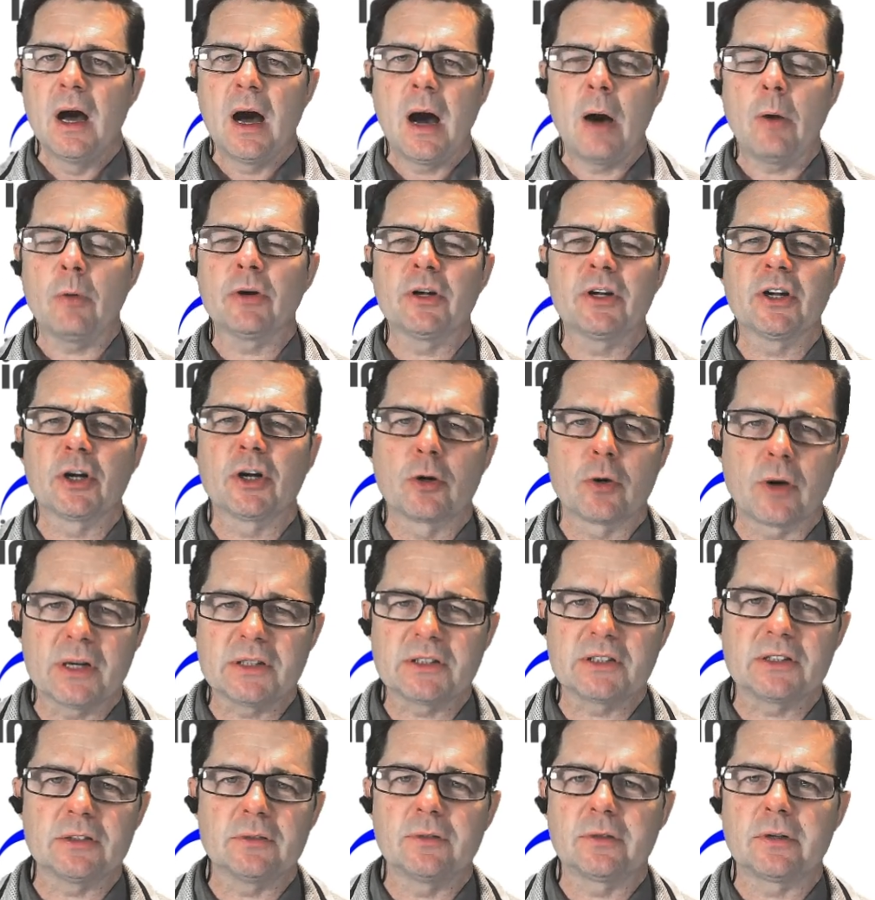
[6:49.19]
I want an
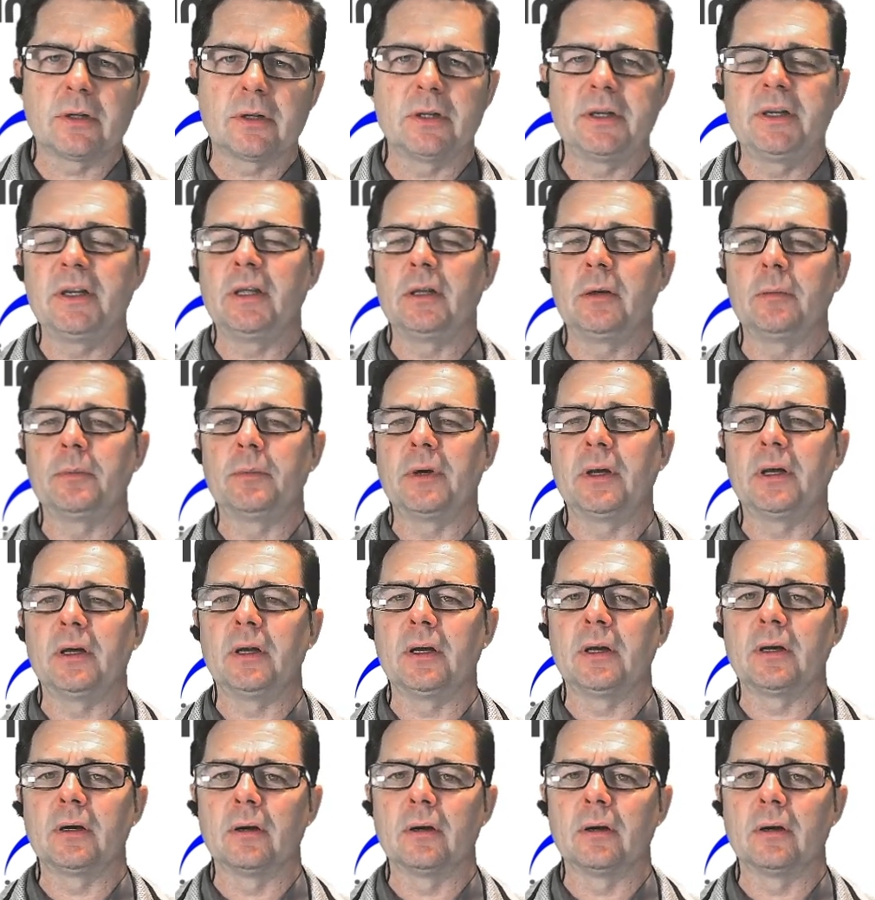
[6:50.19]
aggressive cleaning pig.